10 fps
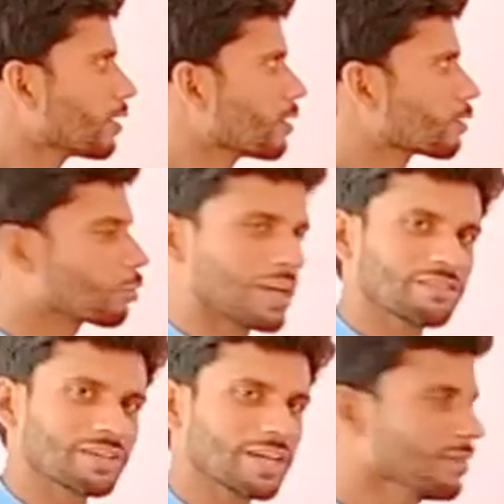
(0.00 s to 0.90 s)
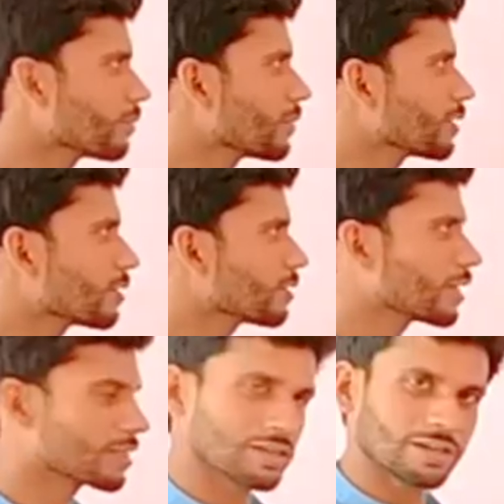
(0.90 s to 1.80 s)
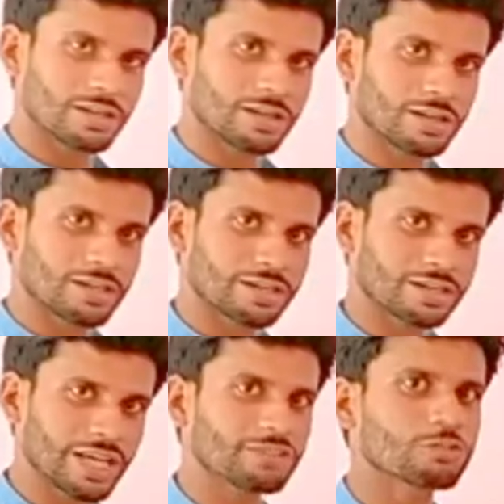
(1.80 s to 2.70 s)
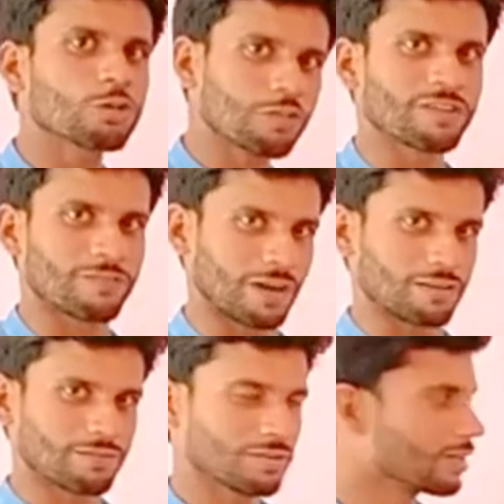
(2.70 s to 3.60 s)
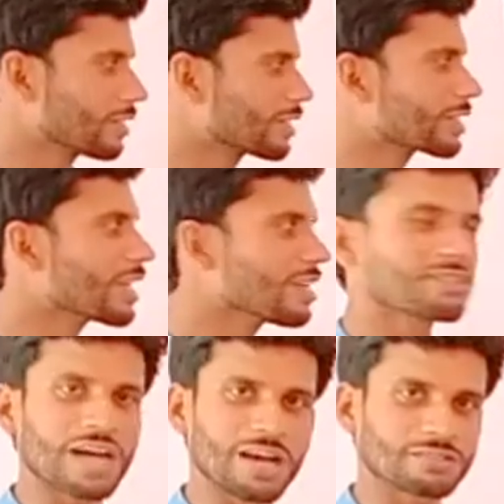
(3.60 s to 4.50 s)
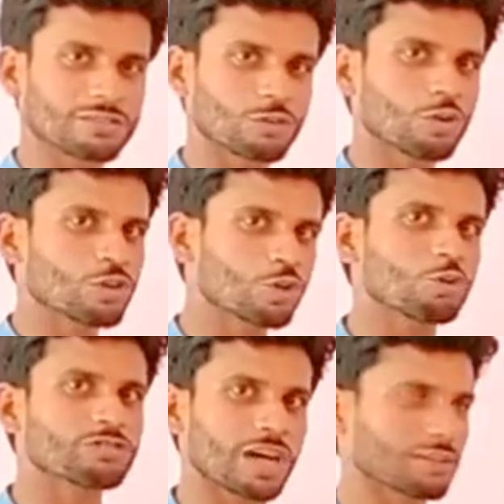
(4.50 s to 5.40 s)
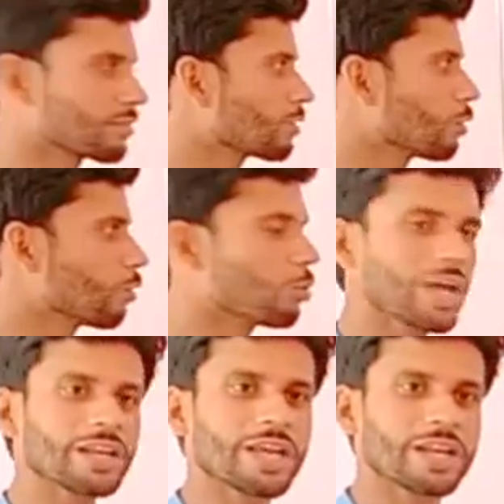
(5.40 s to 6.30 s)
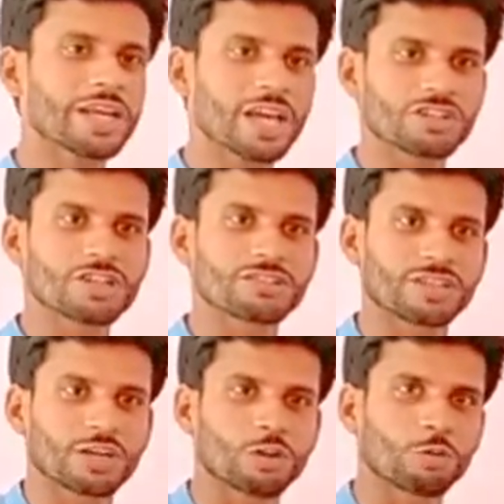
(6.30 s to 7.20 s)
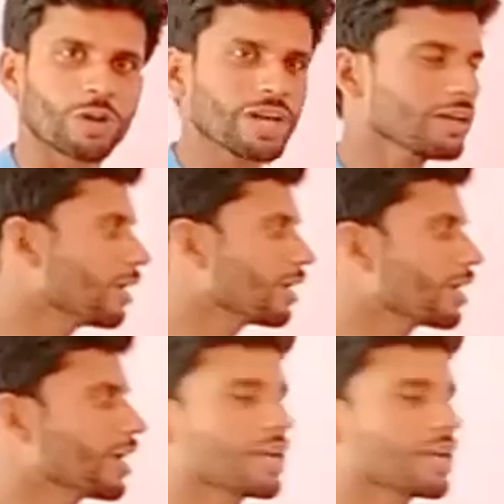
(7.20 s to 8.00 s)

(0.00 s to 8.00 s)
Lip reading: So what I said, that tense of a verb tells us or shows us when an action is done or when an